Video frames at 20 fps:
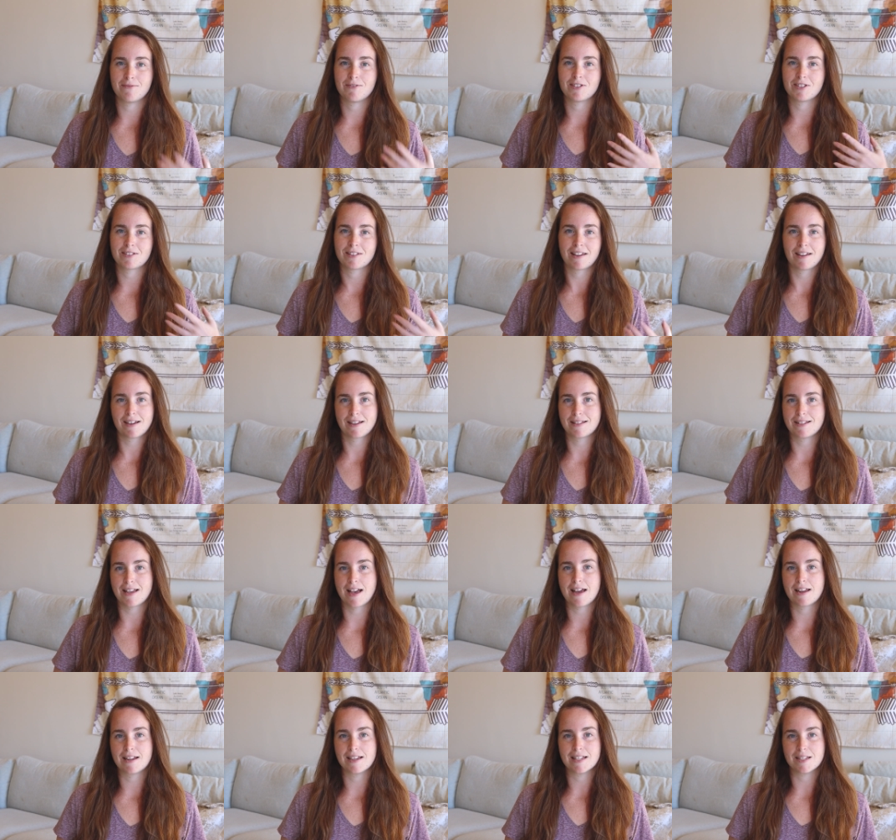which, like I
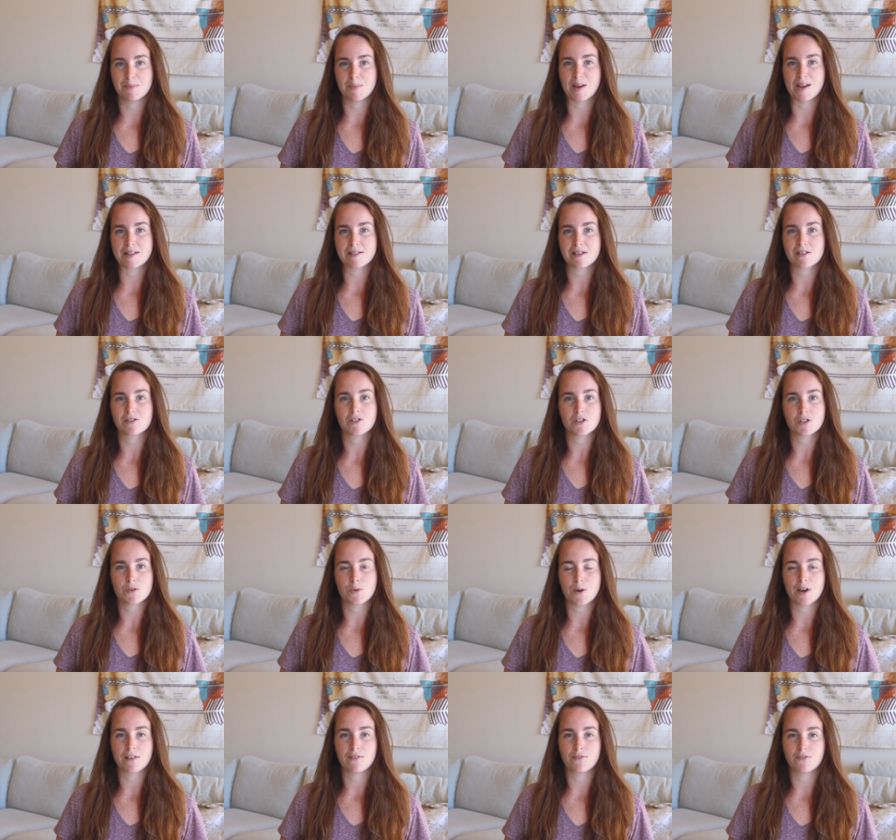said, is based on the
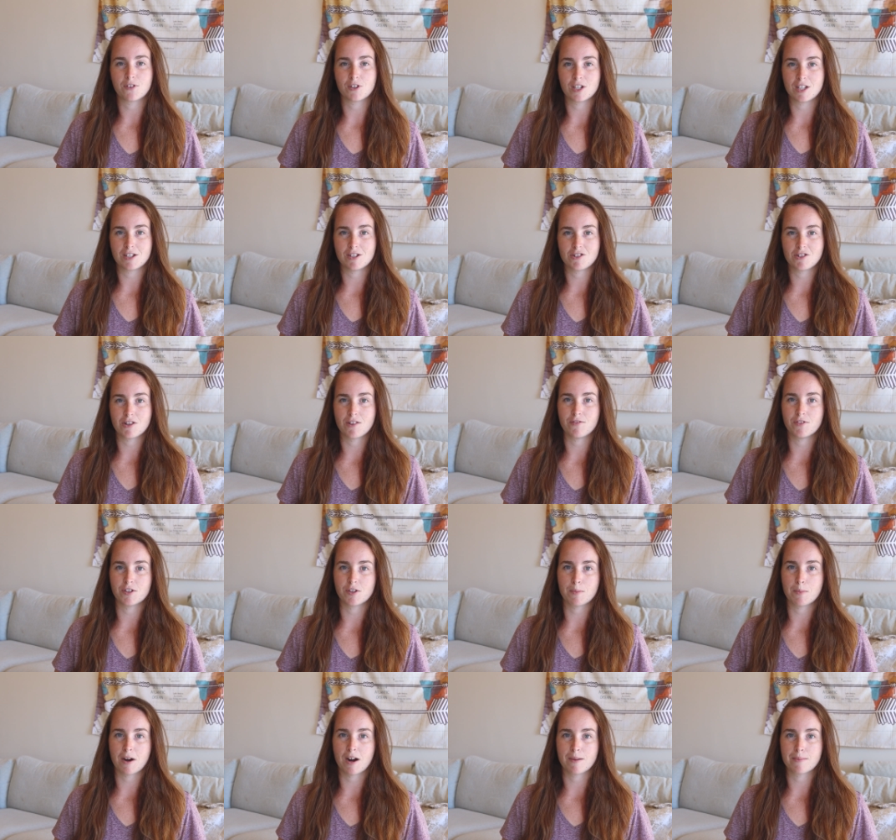square footage of
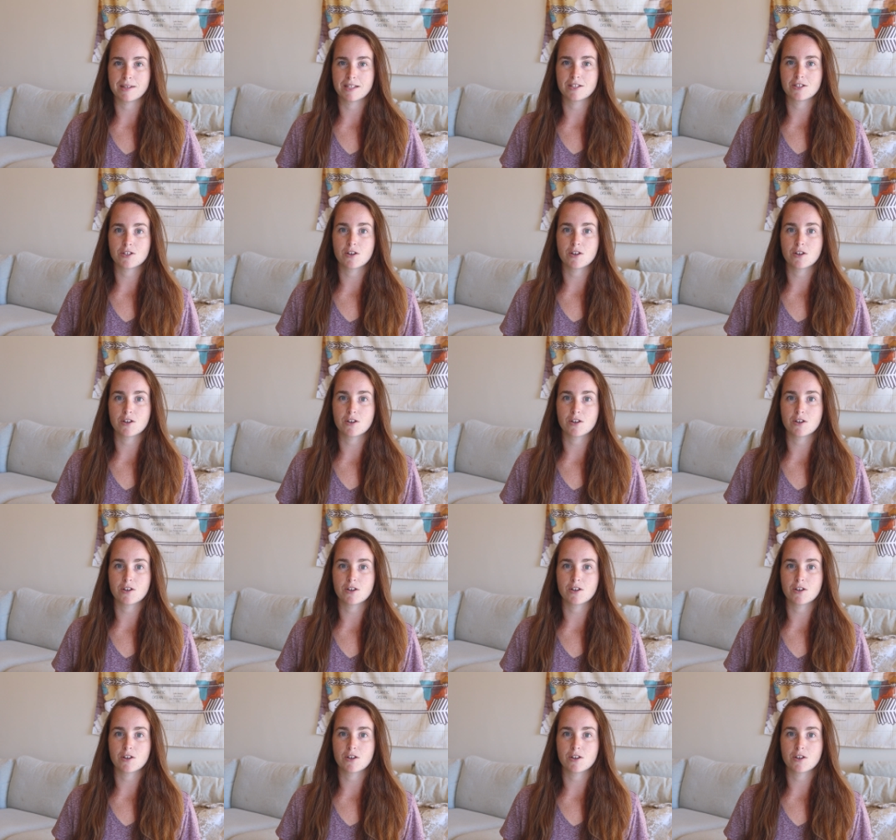your apartment.